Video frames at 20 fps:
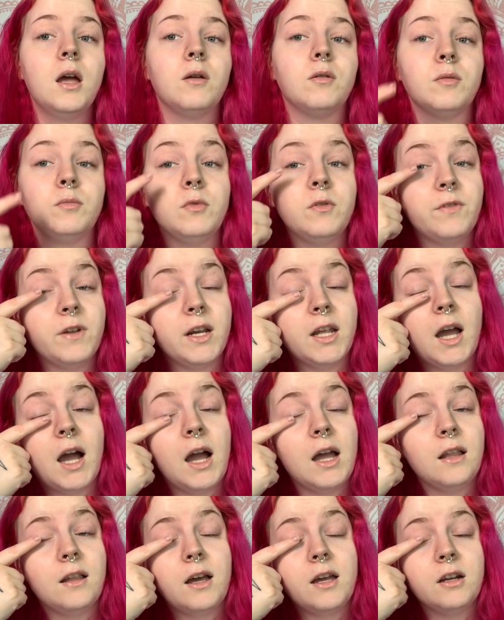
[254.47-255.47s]
Remove any
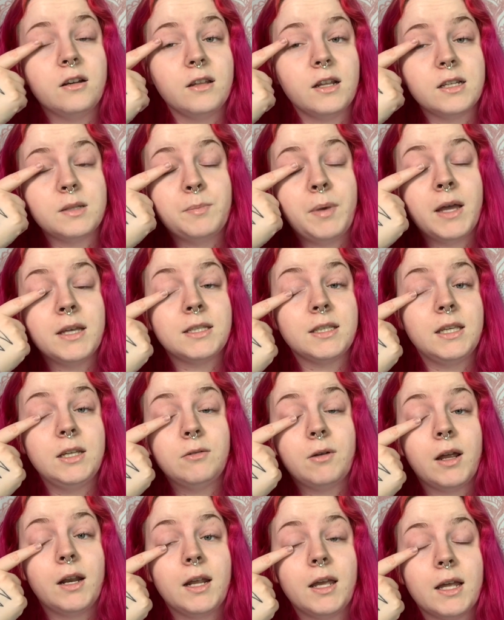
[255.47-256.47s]
eyeliner that's pesky
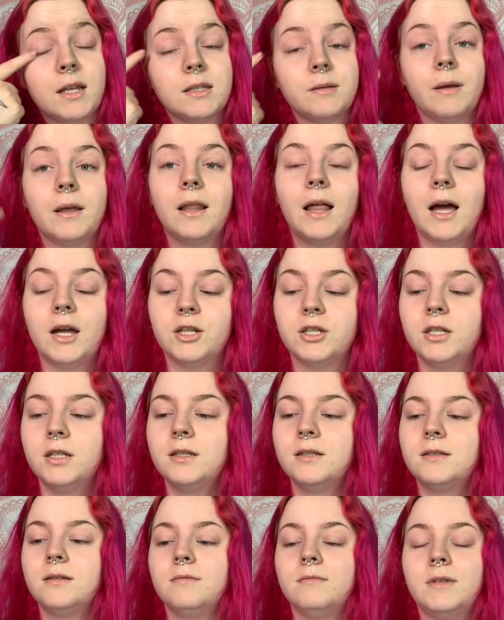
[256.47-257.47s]
right against my
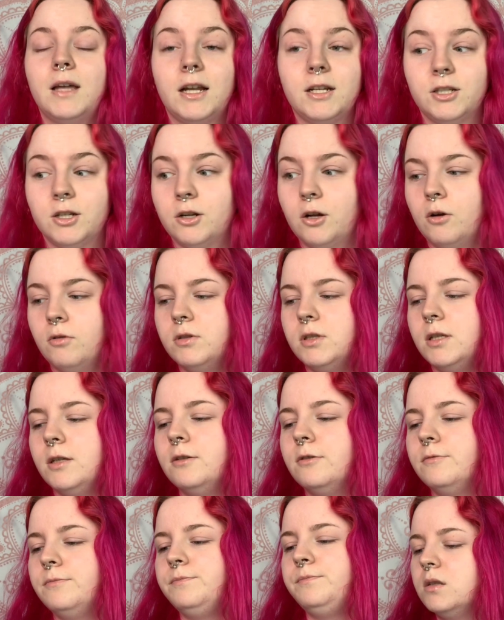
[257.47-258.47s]
lashes. That's your
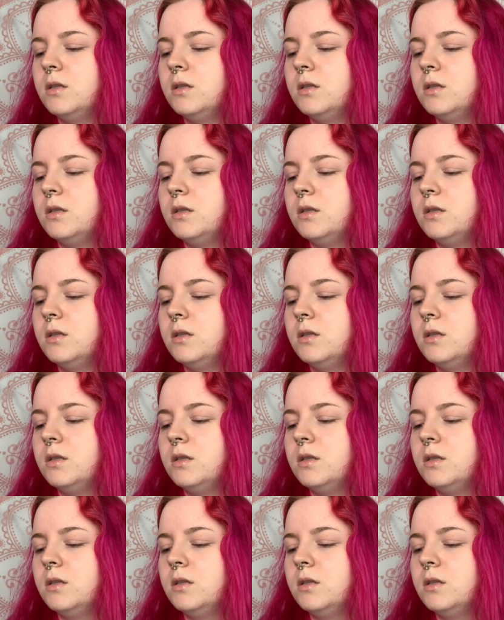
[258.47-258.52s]
go-to.